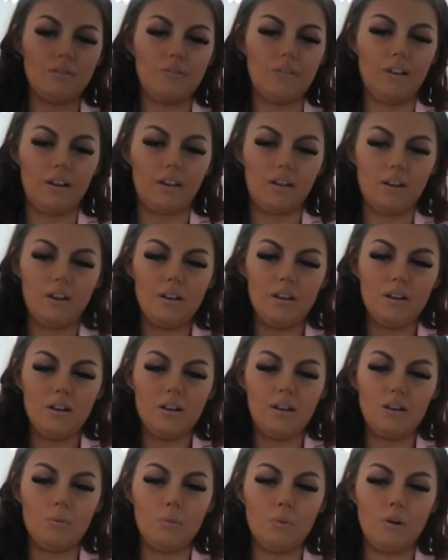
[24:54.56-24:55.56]
with like
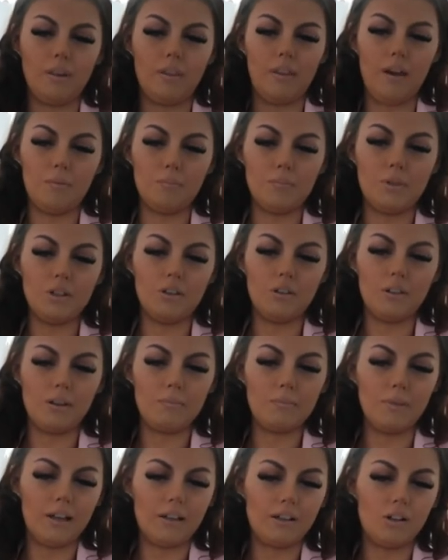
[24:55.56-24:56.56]
one of them, you know,
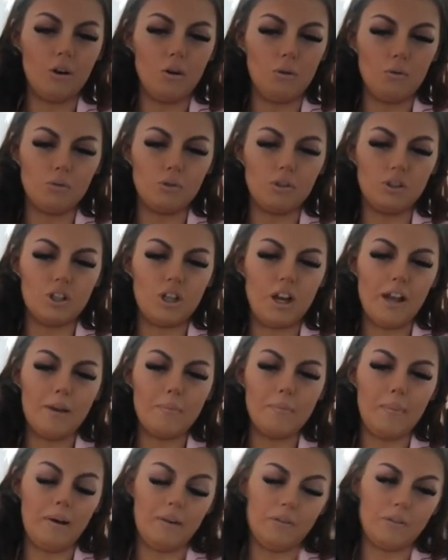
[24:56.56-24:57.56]
them like gold
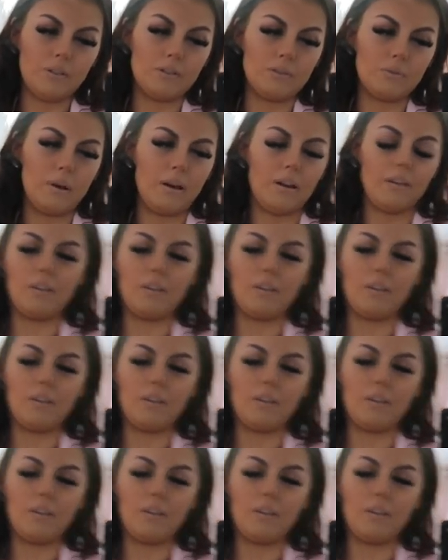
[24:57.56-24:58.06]
chain belts as well.